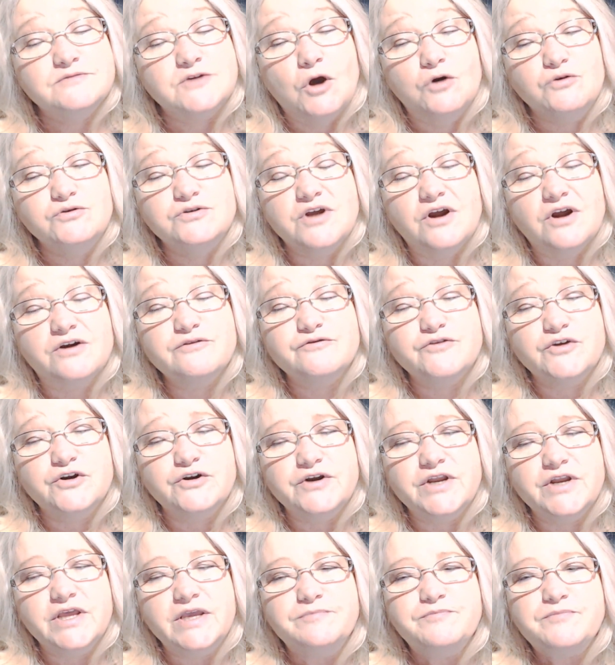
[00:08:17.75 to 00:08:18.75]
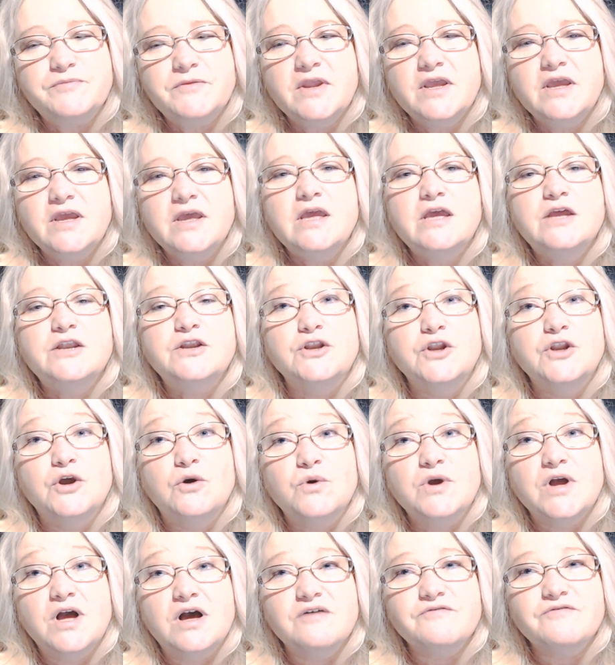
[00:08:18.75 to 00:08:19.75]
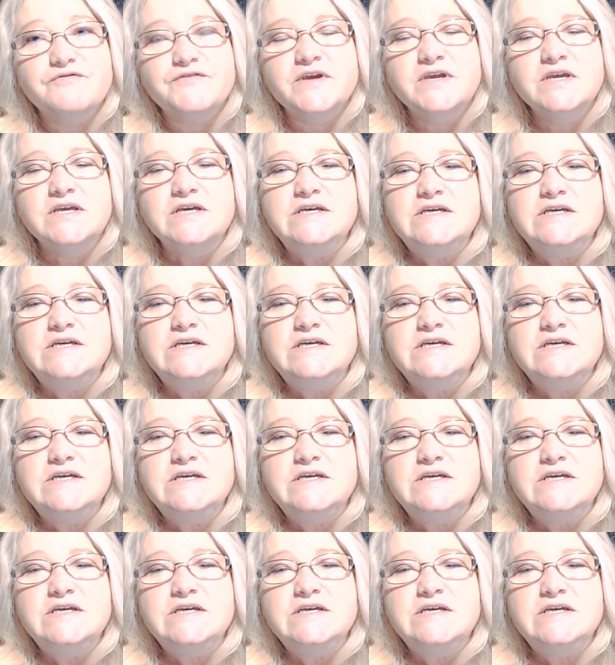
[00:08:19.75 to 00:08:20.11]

dark 30, no coffee.